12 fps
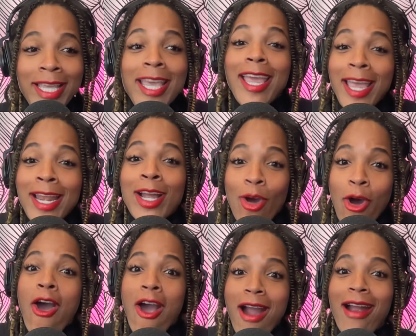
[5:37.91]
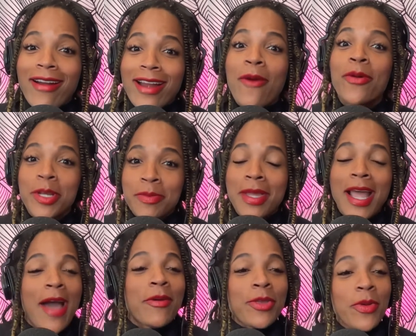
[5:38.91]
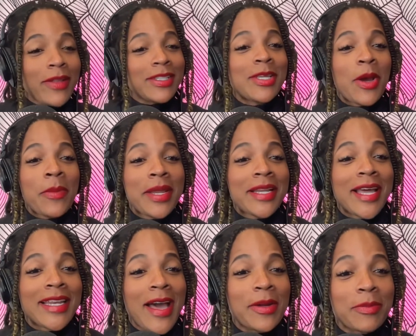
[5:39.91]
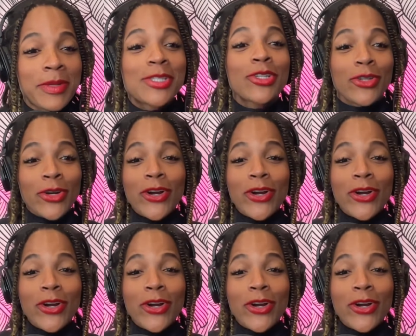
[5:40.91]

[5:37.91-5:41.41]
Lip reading: Get in the car. That would have been, you would have to tell me nothing. I would have been skirt.